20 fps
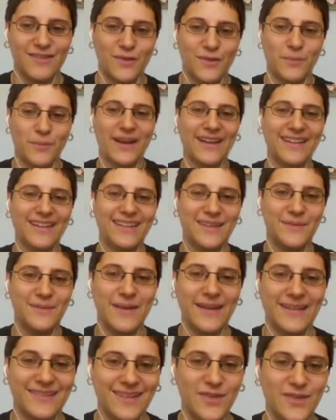spread the
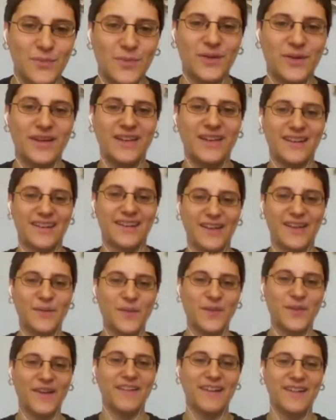message but you know like
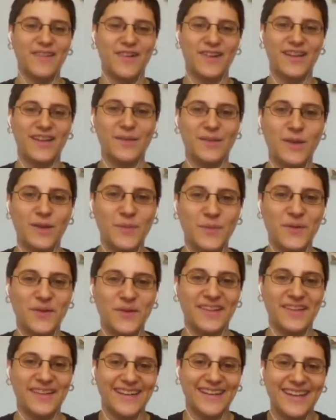without annoying
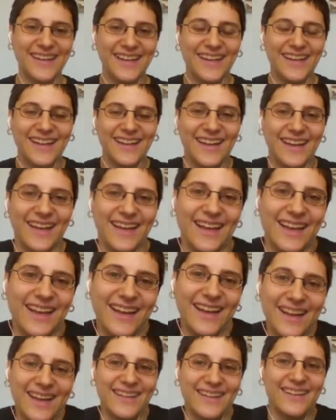people and
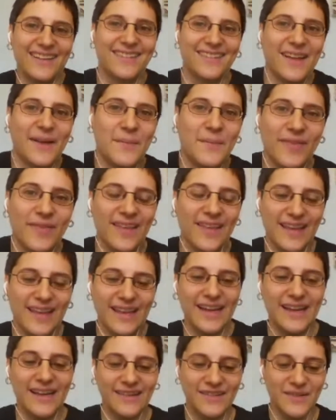because um
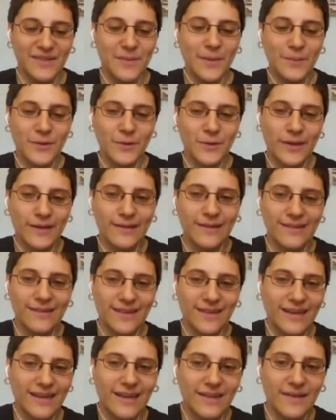like I yeah, remember yeah. once
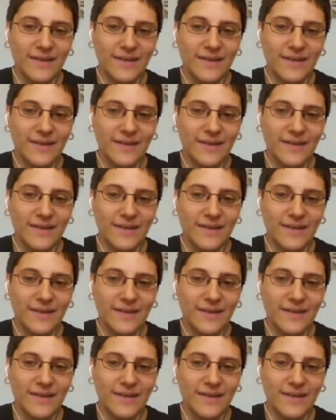like